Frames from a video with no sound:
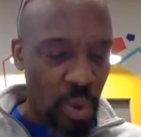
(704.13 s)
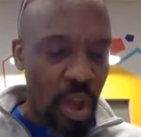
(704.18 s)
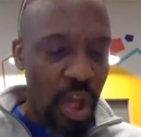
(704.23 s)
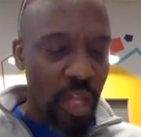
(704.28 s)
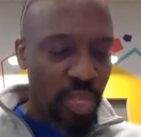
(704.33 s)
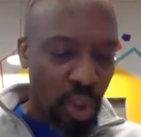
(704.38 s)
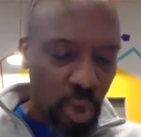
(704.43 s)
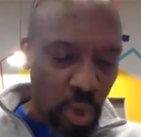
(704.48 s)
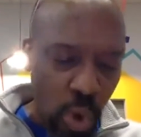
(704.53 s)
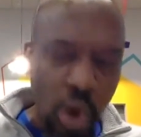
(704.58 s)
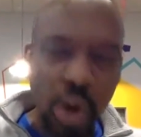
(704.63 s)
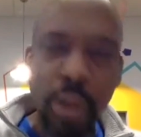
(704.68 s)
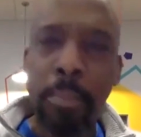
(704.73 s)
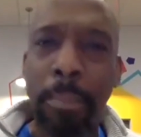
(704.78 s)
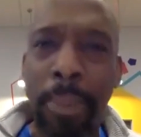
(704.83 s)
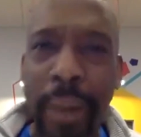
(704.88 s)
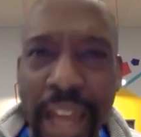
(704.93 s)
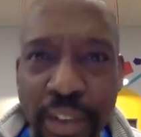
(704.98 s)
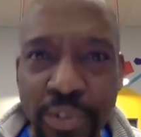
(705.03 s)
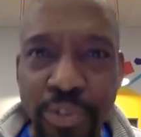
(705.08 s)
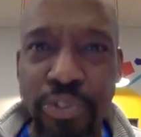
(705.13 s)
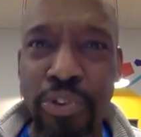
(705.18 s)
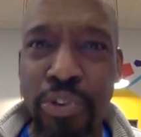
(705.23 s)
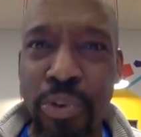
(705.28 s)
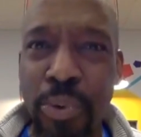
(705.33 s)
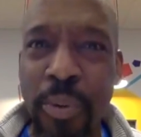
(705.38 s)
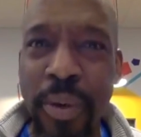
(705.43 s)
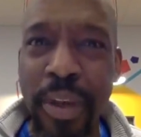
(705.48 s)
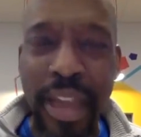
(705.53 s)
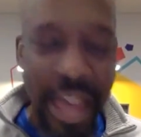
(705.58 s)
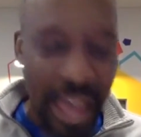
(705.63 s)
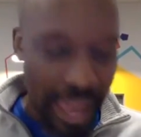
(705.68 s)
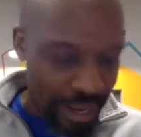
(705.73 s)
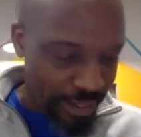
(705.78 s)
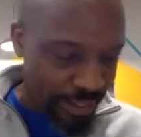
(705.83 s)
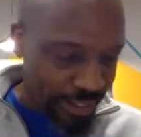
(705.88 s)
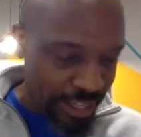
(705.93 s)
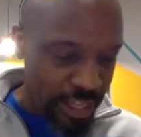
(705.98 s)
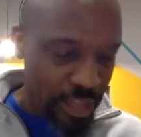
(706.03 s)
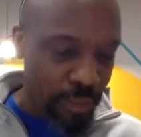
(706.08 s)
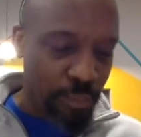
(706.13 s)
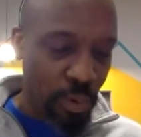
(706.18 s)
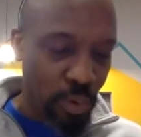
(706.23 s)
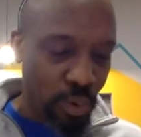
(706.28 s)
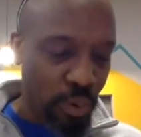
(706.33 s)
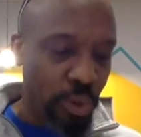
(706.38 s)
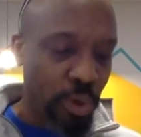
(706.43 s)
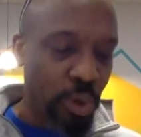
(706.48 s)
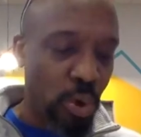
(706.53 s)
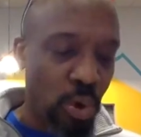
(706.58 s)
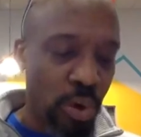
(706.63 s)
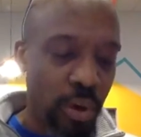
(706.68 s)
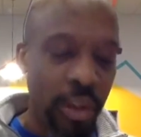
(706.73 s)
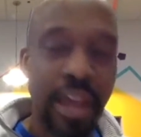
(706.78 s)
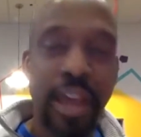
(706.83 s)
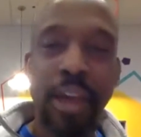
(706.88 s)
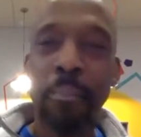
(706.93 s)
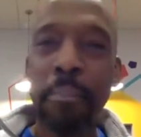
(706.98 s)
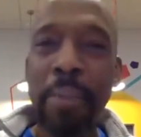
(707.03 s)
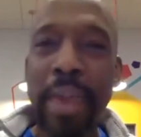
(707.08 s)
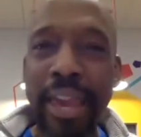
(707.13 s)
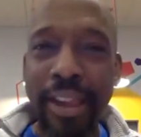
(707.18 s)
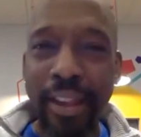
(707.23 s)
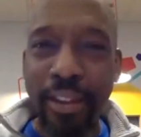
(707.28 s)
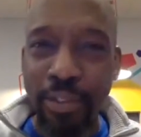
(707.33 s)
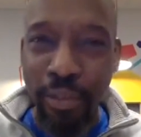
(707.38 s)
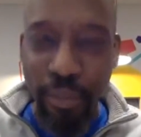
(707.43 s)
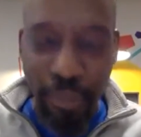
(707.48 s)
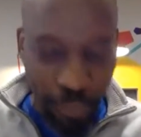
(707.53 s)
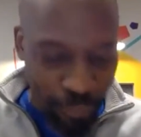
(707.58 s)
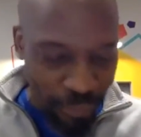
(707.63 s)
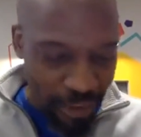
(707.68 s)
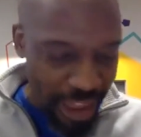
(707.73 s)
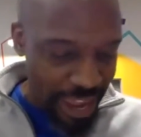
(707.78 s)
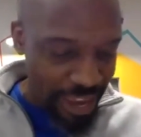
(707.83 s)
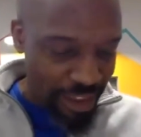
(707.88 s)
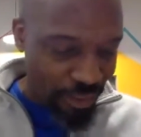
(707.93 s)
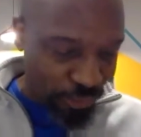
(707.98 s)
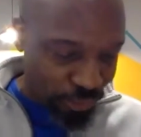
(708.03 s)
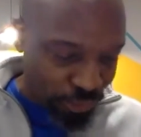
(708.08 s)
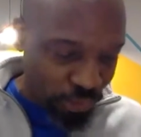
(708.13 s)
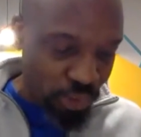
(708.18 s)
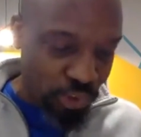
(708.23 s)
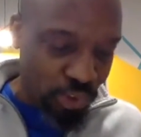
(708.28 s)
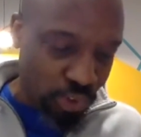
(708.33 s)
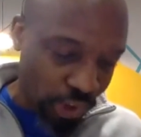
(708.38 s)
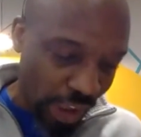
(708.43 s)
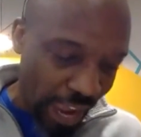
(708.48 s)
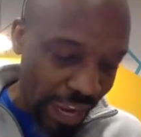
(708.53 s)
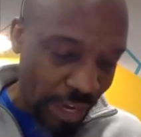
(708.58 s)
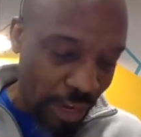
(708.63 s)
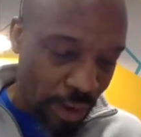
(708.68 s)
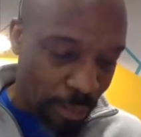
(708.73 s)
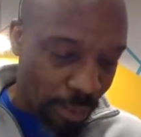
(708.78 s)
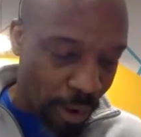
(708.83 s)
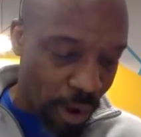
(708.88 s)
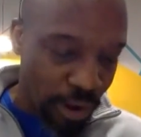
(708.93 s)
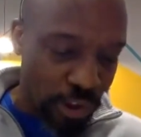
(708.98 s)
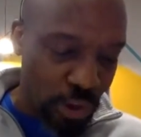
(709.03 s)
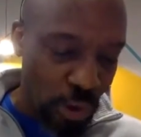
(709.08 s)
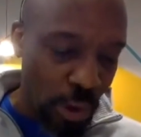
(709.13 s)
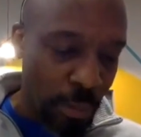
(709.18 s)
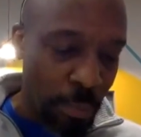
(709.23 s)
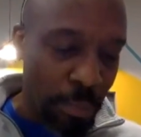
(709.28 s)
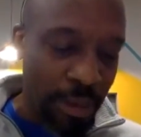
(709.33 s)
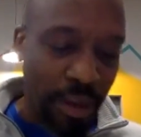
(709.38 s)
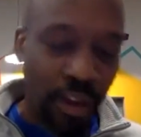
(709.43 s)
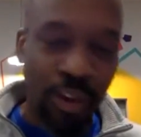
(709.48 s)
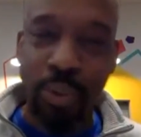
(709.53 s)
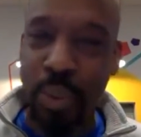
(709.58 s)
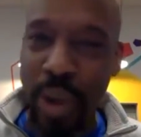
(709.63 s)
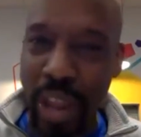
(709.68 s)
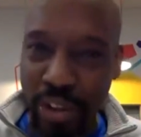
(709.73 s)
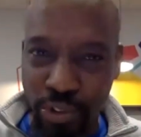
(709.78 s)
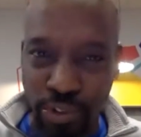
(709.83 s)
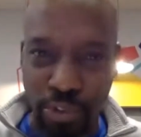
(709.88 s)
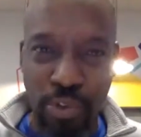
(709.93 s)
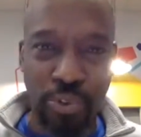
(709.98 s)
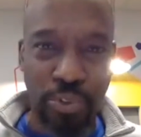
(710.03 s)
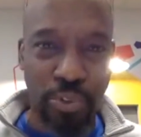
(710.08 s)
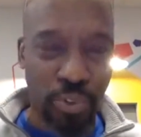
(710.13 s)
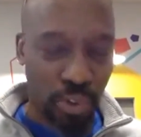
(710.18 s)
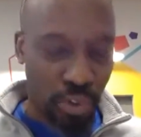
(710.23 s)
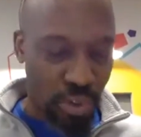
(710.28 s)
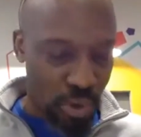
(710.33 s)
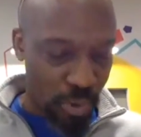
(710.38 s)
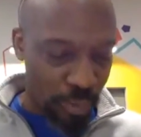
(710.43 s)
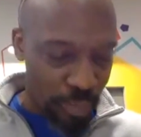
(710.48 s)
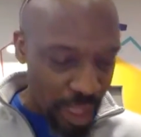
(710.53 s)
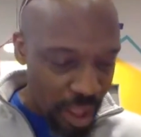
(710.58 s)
The Lord bless you and keep you. The Lord make his face to shine upon you and be gracious to you.